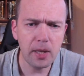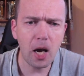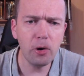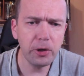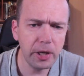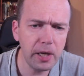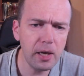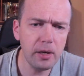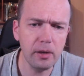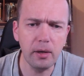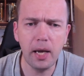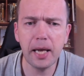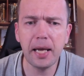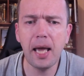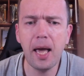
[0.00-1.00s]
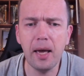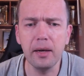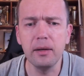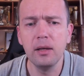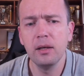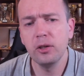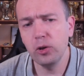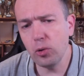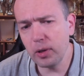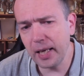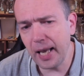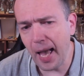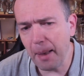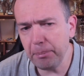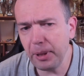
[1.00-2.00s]
Now here, again, you
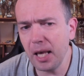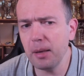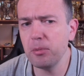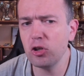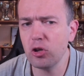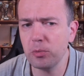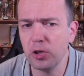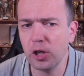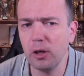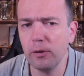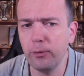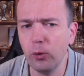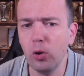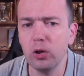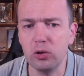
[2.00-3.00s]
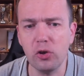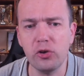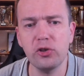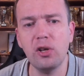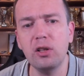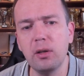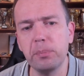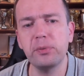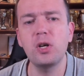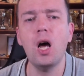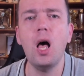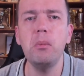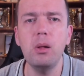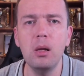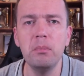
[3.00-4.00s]
can play bishop g4 to solve the
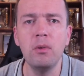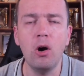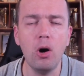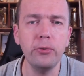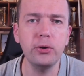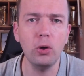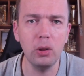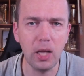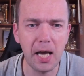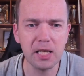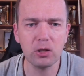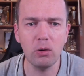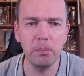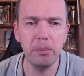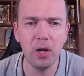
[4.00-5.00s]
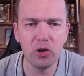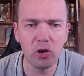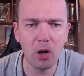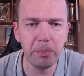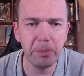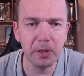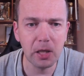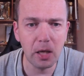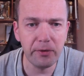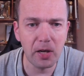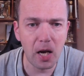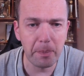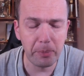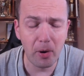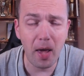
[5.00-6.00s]
problem of your last bishop and give
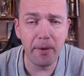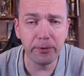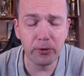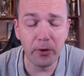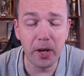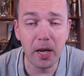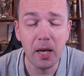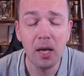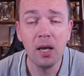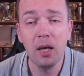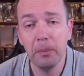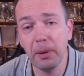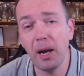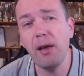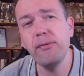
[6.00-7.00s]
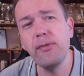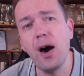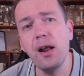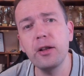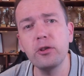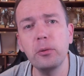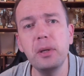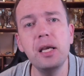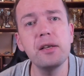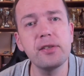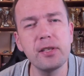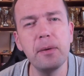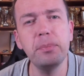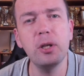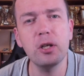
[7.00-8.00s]
it up on f3, but I find it to be a
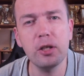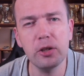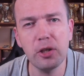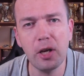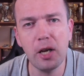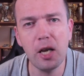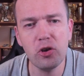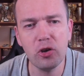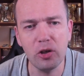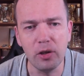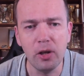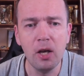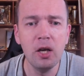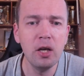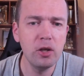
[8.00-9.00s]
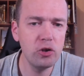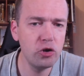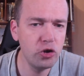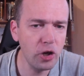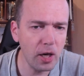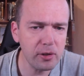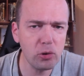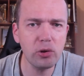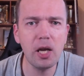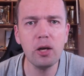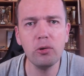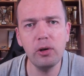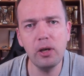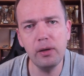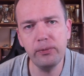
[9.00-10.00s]
simpler continuation just to
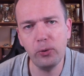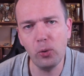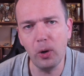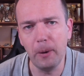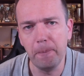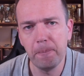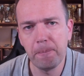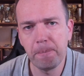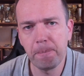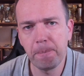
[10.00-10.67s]
take on e4.